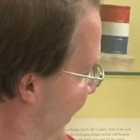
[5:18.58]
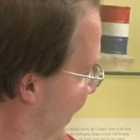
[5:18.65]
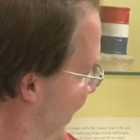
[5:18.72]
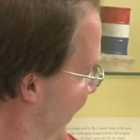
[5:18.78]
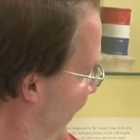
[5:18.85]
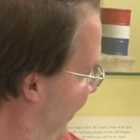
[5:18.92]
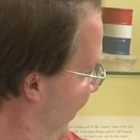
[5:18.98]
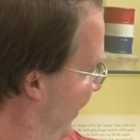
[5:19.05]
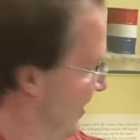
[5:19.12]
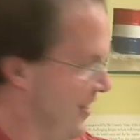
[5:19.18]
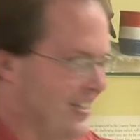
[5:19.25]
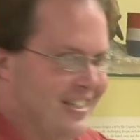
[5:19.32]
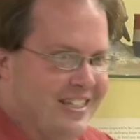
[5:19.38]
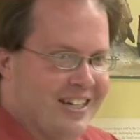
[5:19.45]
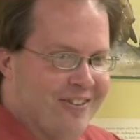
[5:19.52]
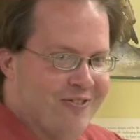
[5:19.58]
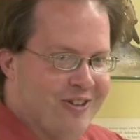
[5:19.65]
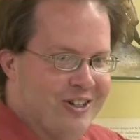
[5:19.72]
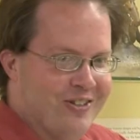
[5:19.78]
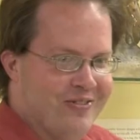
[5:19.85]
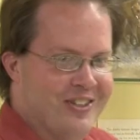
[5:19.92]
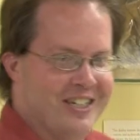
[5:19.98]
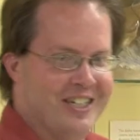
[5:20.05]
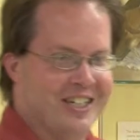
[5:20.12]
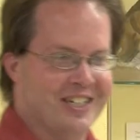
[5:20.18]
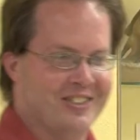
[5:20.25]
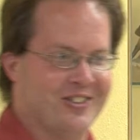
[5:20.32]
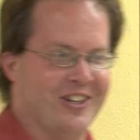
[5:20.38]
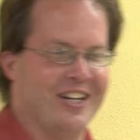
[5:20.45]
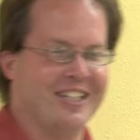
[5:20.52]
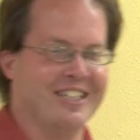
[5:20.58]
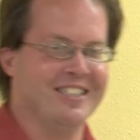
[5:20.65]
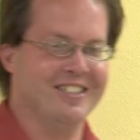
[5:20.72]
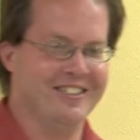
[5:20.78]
uh, thing at the uh, front of the uh, truck.